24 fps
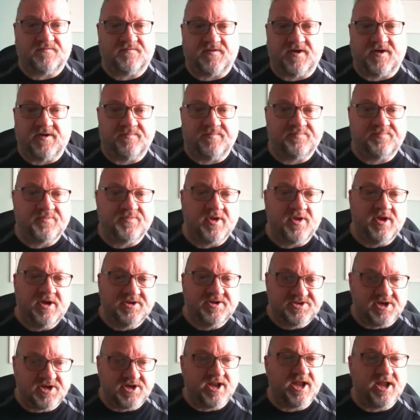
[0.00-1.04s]
um,
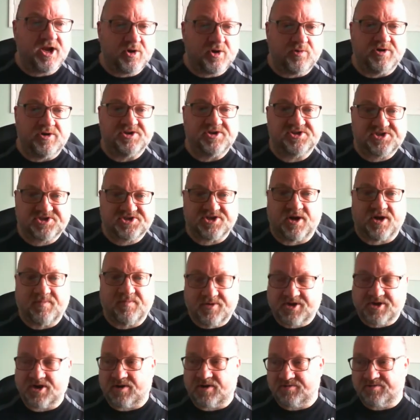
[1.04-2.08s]
delinquent
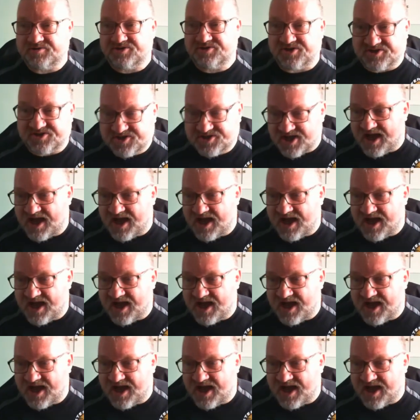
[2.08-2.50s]
subcultures,